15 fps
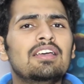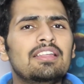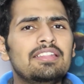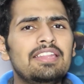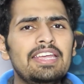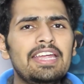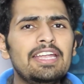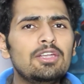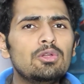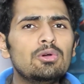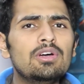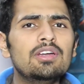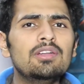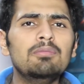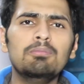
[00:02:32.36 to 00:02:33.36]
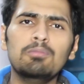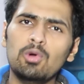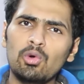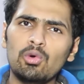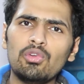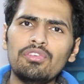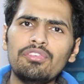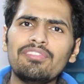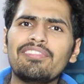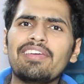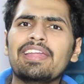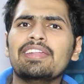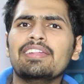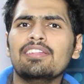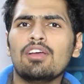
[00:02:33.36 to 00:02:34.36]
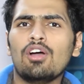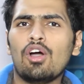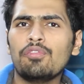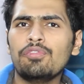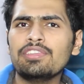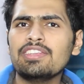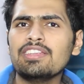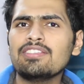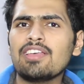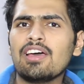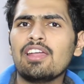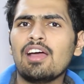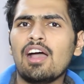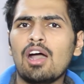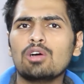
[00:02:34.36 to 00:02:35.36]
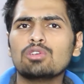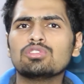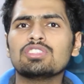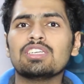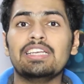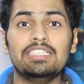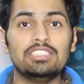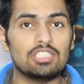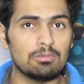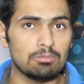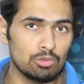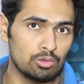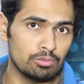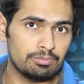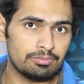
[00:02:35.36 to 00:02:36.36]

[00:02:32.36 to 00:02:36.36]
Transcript: they get to earn more when offices are housed in Jammu.